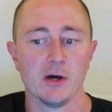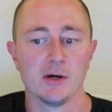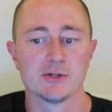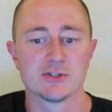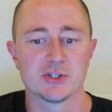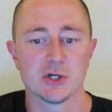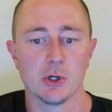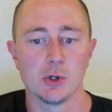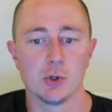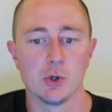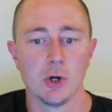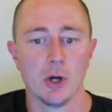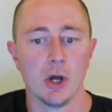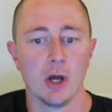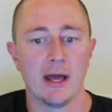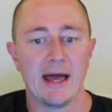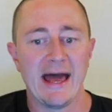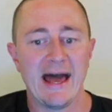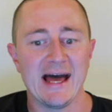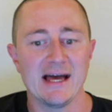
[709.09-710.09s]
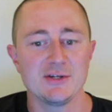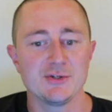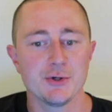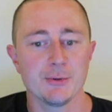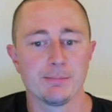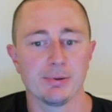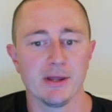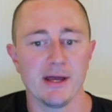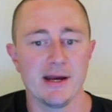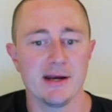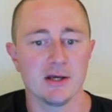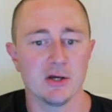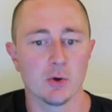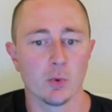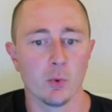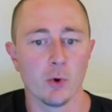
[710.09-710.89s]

So as you're planning your